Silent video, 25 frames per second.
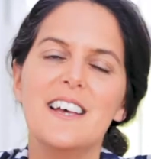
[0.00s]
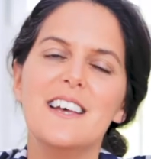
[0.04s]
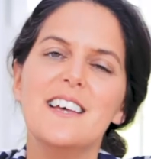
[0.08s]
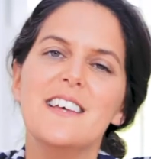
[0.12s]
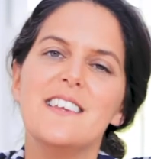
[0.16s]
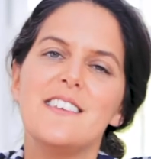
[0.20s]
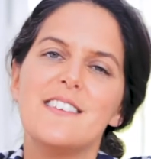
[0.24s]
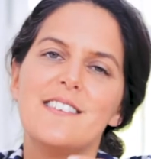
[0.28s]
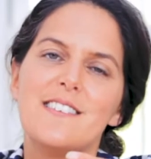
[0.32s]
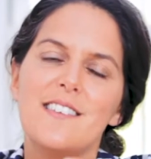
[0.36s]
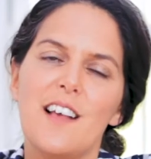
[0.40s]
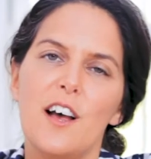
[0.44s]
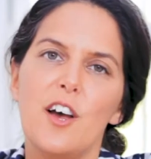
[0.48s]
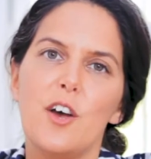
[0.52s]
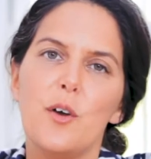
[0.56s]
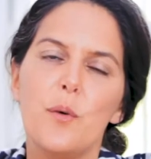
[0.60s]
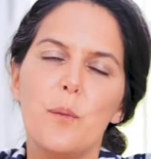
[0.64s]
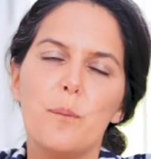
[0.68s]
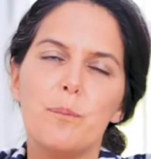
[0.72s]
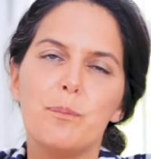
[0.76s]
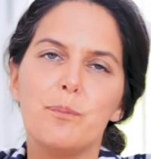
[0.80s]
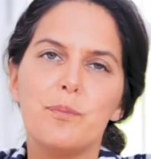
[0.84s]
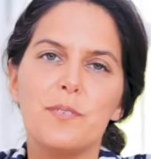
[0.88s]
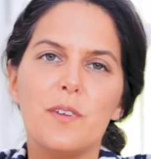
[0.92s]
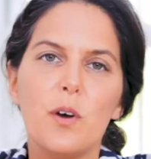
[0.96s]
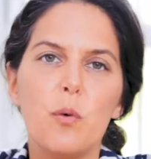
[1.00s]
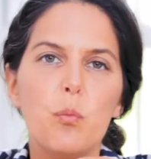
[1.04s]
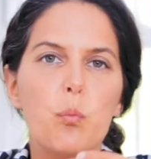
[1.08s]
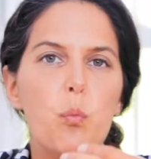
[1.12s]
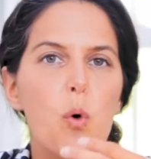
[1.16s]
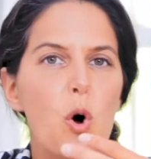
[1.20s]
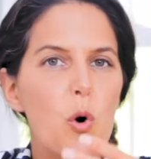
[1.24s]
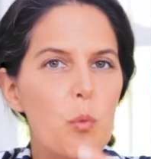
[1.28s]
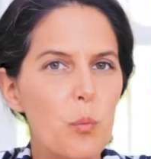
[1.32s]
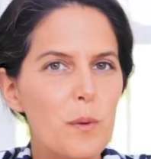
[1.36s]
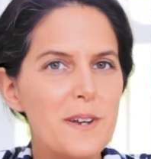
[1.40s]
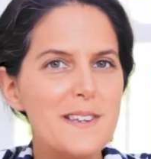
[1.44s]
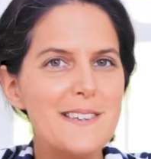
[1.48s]
So
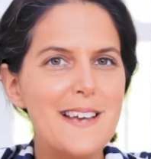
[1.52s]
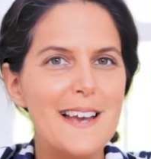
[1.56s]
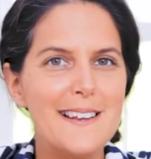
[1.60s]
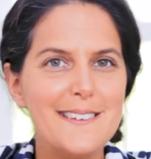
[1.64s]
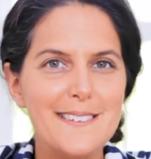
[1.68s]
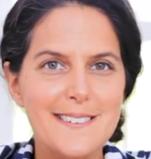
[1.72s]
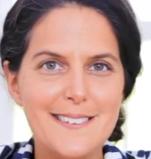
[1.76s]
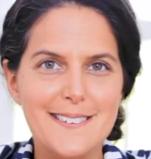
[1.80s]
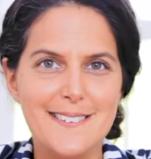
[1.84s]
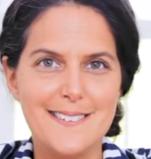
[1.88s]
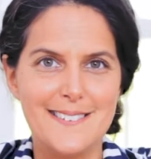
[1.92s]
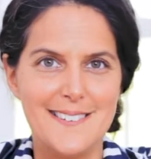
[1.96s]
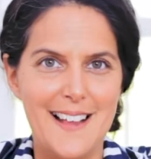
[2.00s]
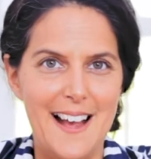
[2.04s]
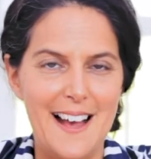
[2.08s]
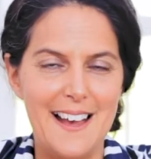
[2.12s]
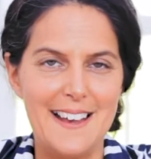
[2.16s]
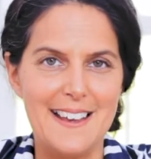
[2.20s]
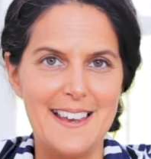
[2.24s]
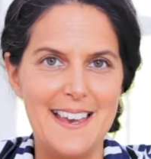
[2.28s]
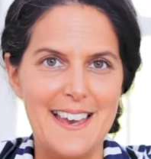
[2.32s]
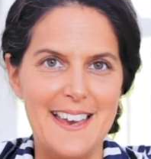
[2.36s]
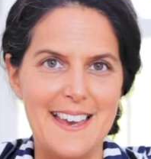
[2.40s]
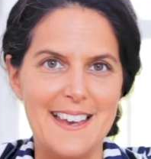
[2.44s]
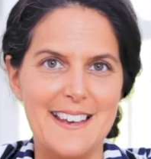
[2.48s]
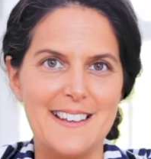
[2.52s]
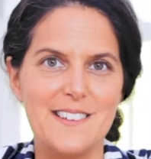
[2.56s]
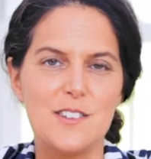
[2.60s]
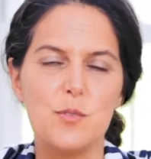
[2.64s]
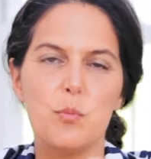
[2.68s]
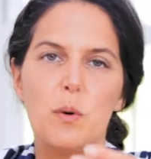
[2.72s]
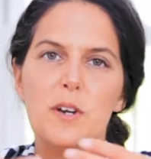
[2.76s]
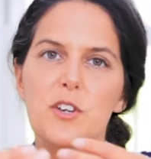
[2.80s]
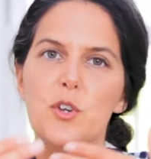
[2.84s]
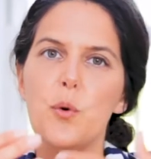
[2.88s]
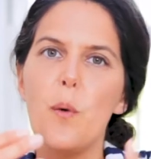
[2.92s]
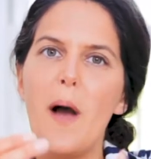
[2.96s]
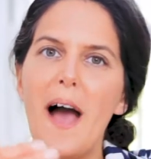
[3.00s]
what we tend to say is,
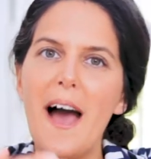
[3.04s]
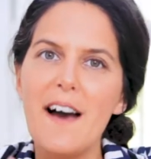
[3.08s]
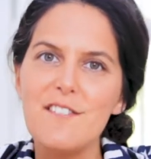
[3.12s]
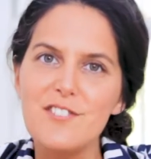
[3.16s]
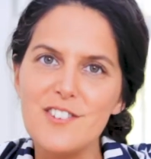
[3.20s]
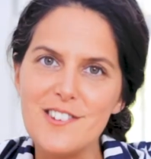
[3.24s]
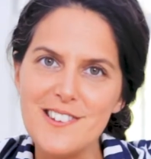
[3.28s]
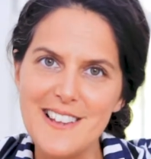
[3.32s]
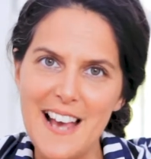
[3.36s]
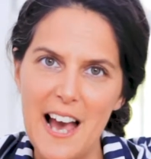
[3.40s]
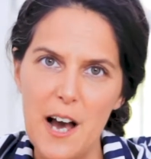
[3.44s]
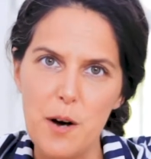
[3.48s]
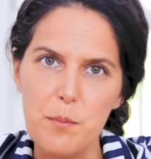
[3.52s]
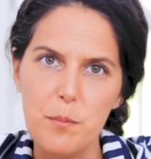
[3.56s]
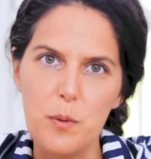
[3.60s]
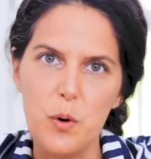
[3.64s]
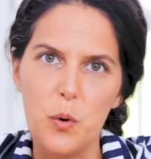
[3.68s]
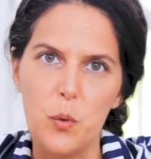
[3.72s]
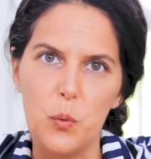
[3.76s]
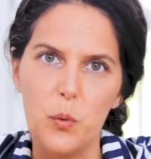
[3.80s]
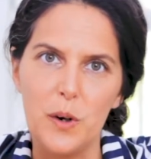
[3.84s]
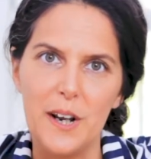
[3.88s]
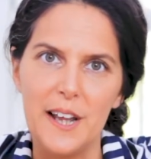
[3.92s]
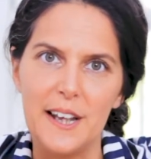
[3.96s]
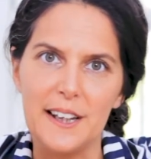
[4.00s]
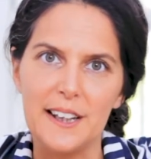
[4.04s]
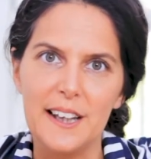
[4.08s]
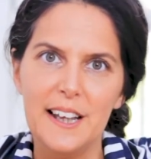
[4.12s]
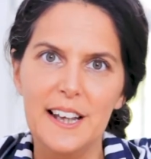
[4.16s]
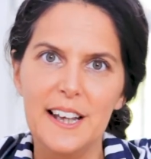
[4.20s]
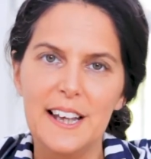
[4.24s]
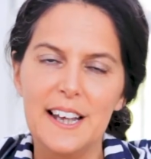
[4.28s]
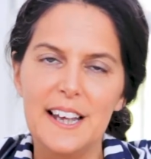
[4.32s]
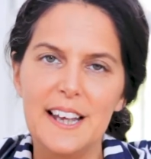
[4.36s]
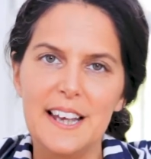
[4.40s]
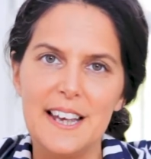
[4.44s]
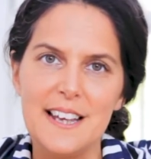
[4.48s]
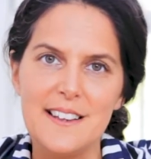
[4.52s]
when you have scalp cooling,
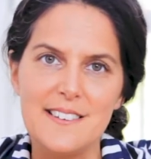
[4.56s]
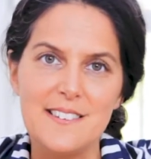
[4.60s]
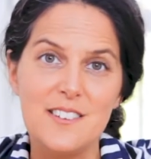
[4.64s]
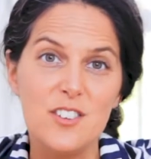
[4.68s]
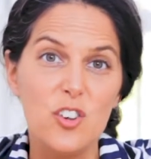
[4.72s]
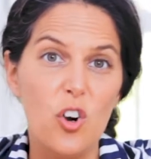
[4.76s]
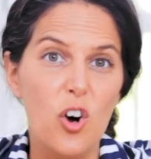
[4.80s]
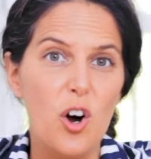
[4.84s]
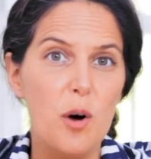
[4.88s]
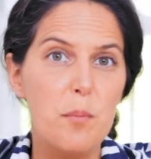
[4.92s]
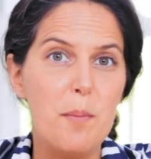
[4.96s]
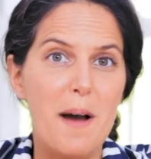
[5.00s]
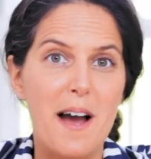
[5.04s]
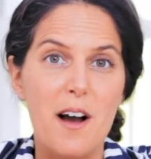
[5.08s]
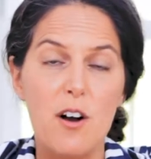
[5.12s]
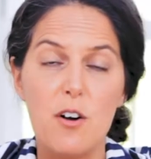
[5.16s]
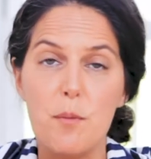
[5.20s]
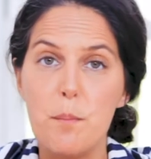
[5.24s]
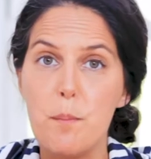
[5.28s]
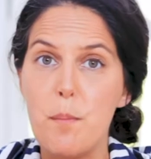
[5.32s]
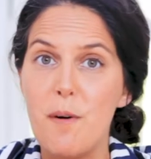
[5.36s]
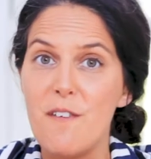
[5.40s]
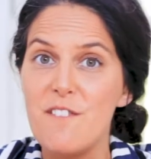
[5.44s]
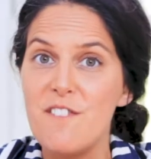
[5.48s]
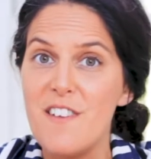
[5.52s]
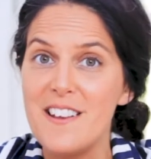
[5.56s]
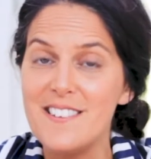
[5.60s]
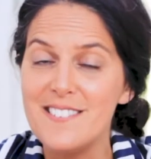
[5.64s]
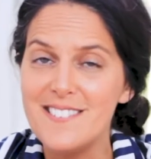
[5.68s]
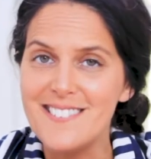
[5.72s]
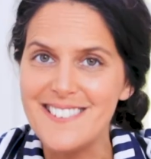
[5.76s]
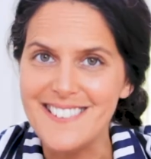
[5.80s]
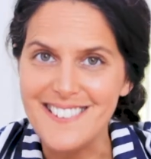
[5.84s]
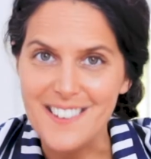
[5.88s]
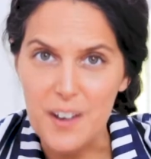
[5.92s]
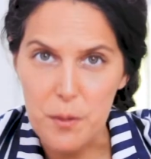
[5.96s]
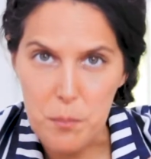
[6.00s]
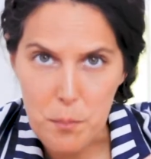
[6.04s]
it's not about
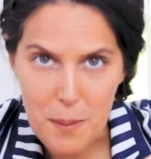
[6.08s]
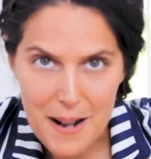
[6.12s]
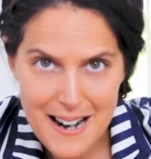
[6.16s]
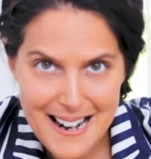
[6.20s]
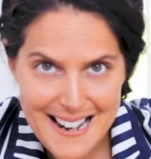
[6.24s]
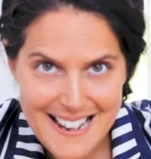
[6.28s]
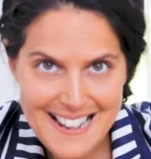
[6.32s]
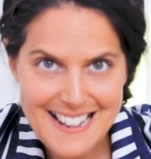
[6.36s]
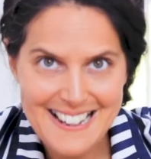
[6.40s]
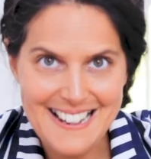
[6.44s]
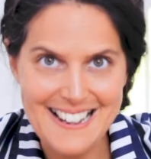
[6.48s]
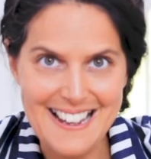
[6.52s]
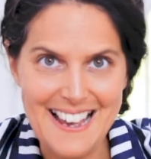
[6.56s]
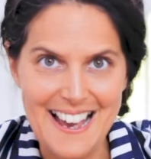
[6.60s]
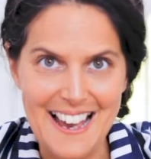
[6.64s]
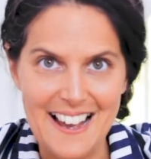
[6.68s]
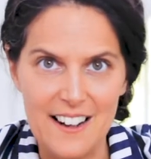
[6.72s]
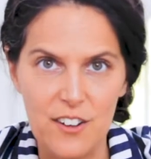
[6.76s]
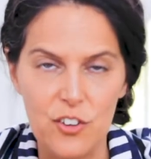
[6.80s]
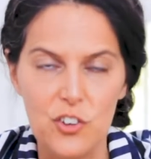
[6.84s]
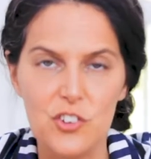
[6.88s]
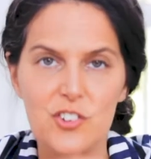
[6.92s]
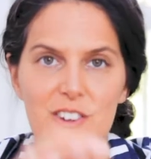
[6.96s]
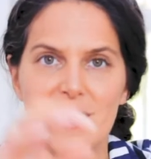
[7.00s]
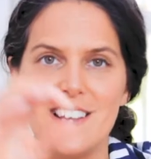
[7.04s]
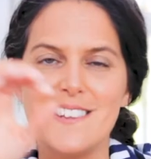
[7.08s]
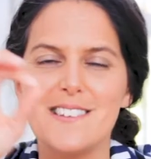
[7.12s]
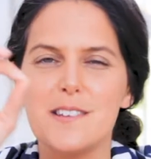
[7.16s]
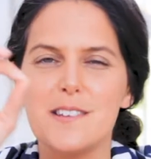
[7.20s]
preventing completely hair loss, it's